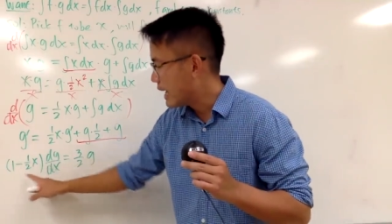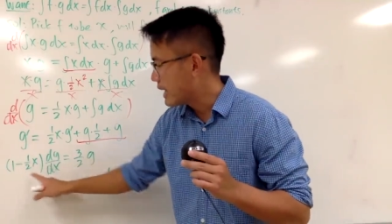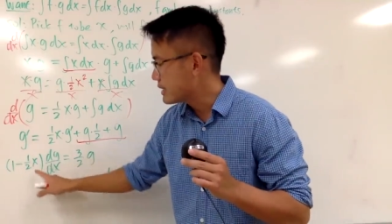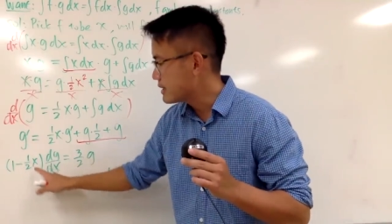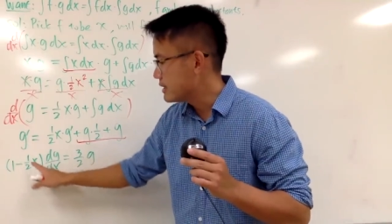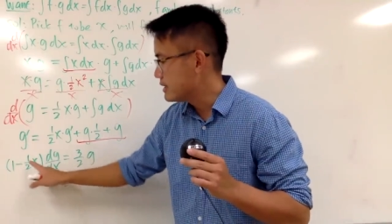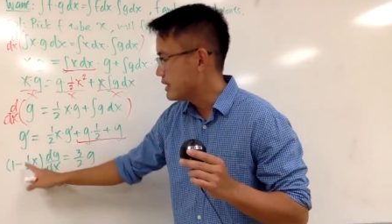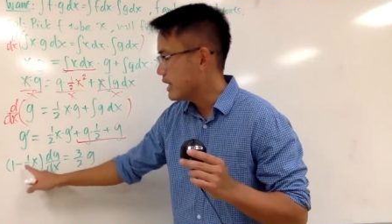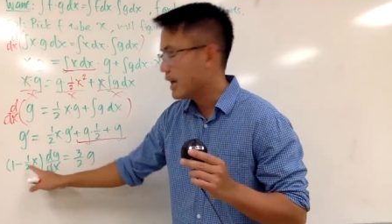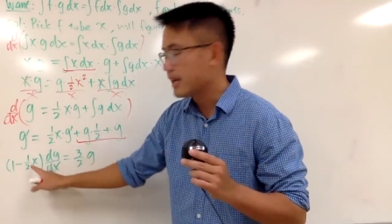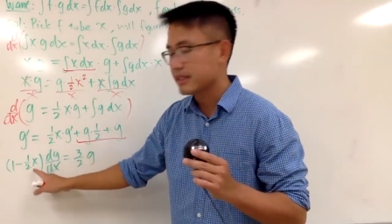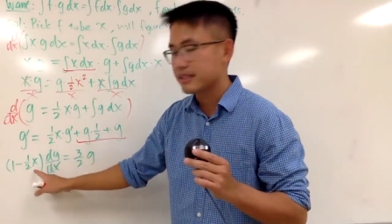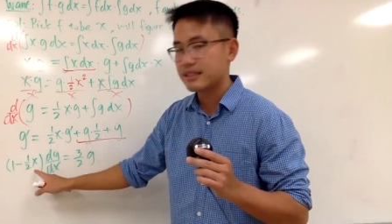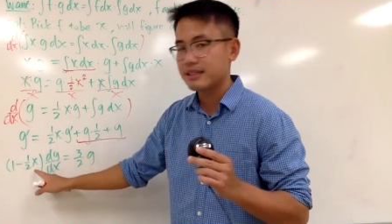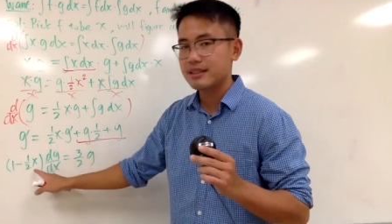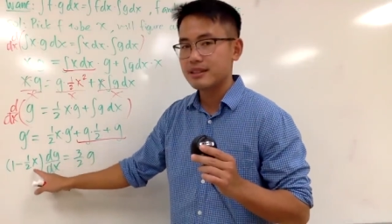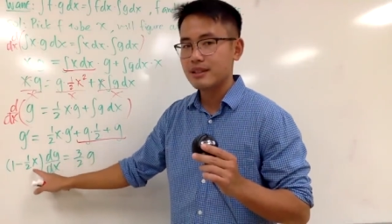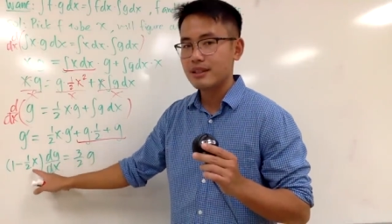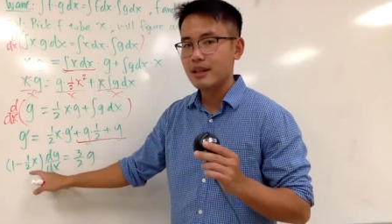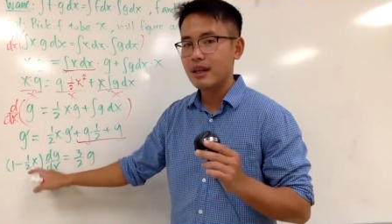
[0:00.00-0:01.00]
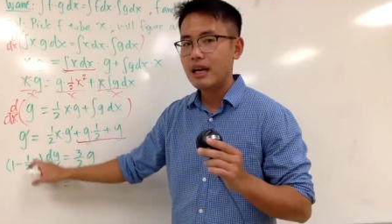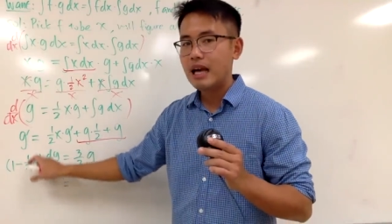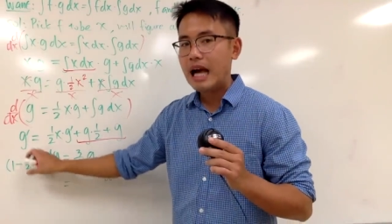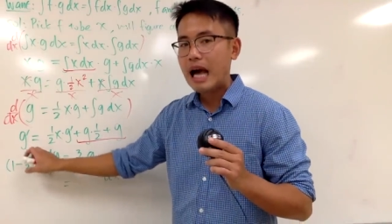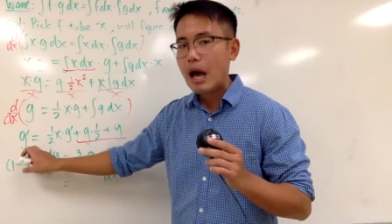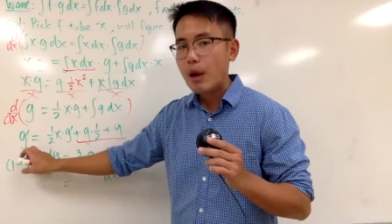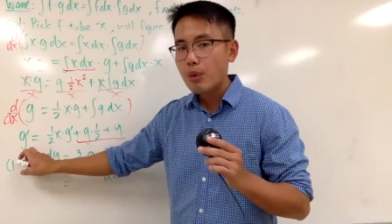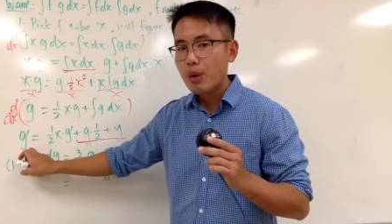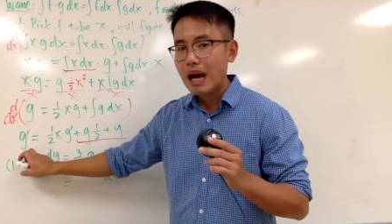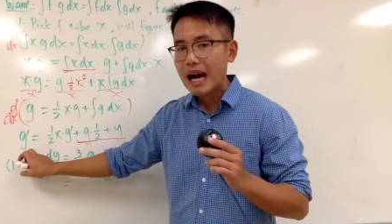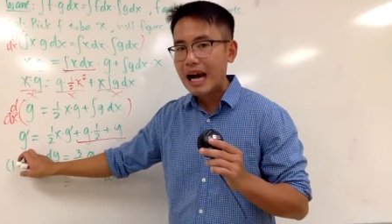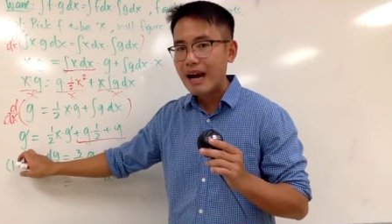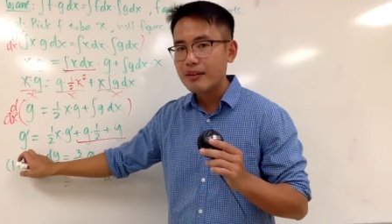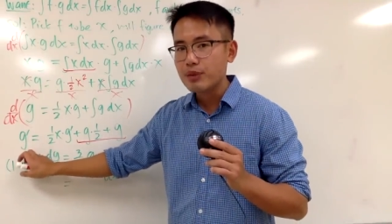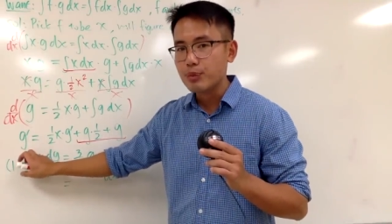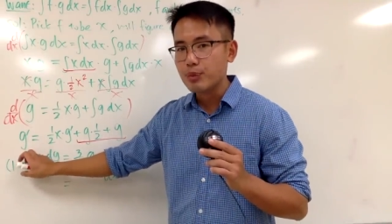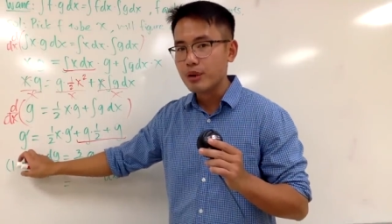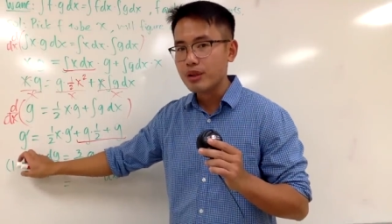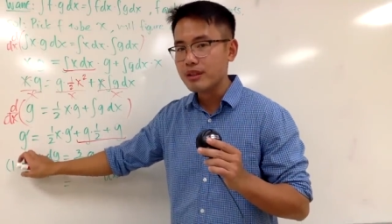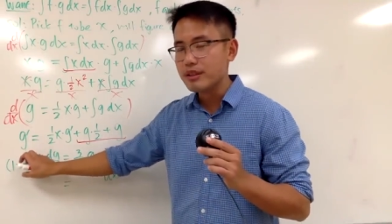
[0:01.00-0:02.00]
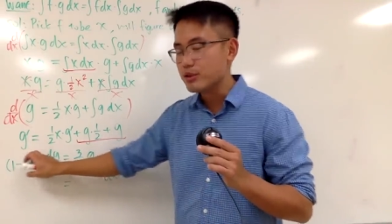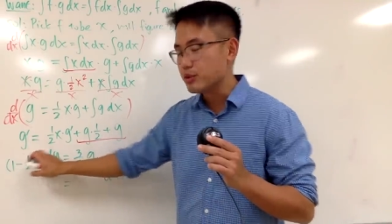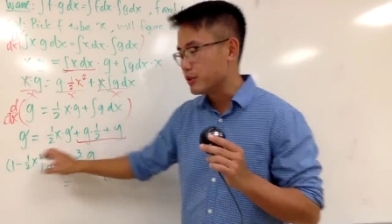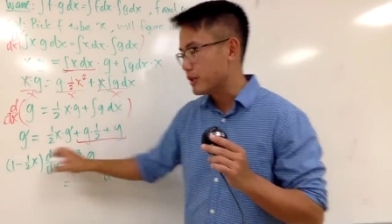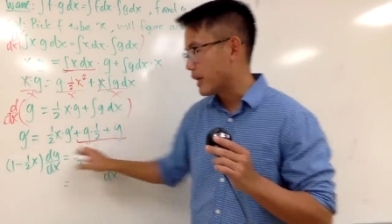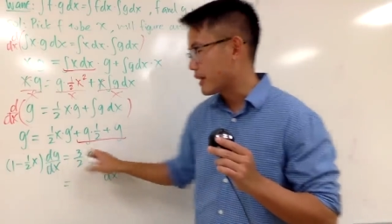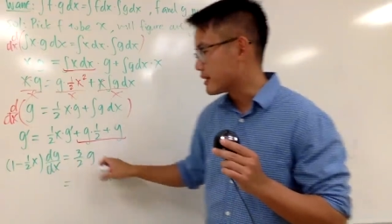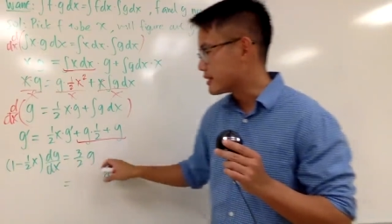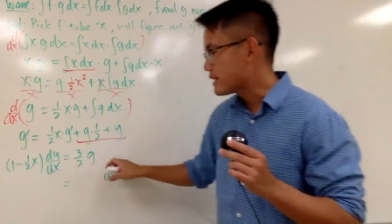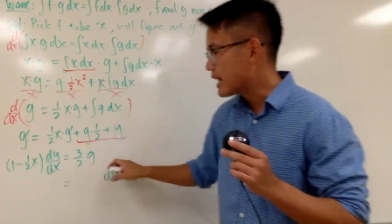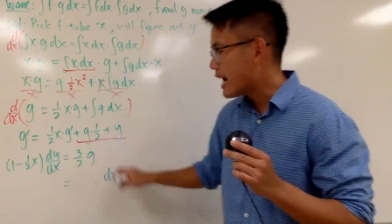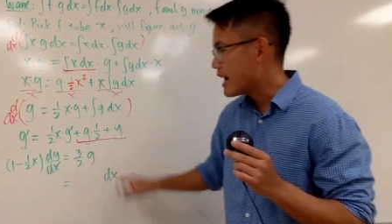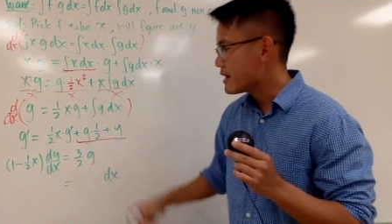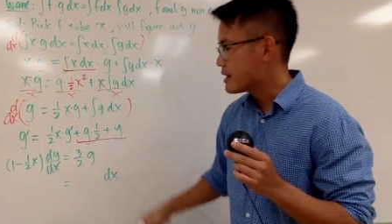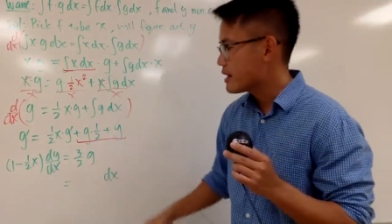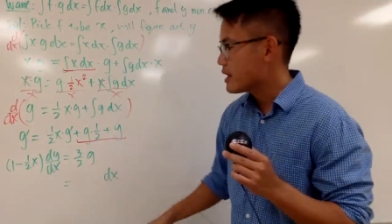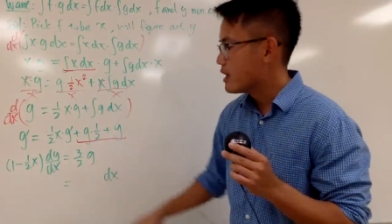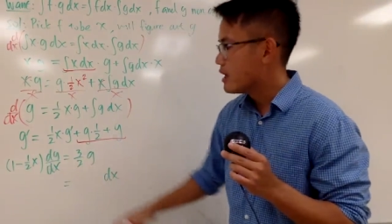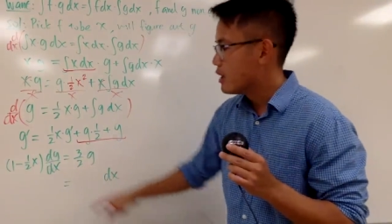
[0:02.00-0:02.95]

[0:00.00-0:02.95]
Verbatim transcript: has the x. I will have to bring this to the other side.